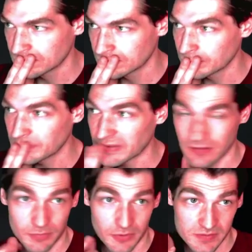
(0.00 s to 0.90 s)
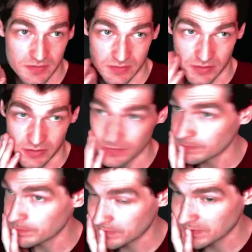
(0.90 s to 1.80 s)
Pick Your Poison's good.
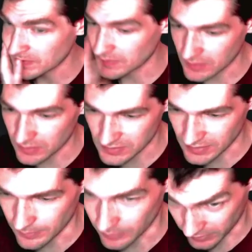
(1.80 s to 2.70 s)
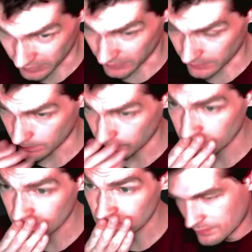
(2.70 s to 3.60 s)
Good sideboard card.
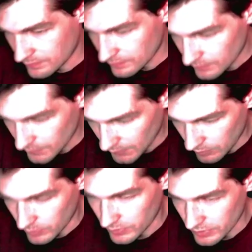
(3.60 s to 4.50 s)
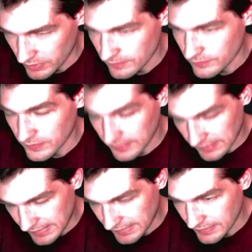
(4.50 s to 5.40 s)
We're looking for
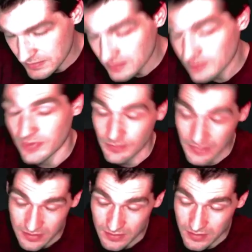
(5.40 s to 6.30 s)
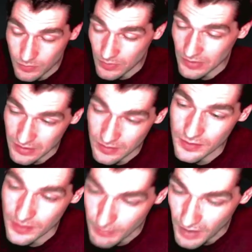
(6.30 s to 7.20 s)
lands, but mainly we need the
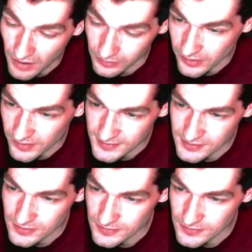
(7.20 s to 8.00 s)
monoliths.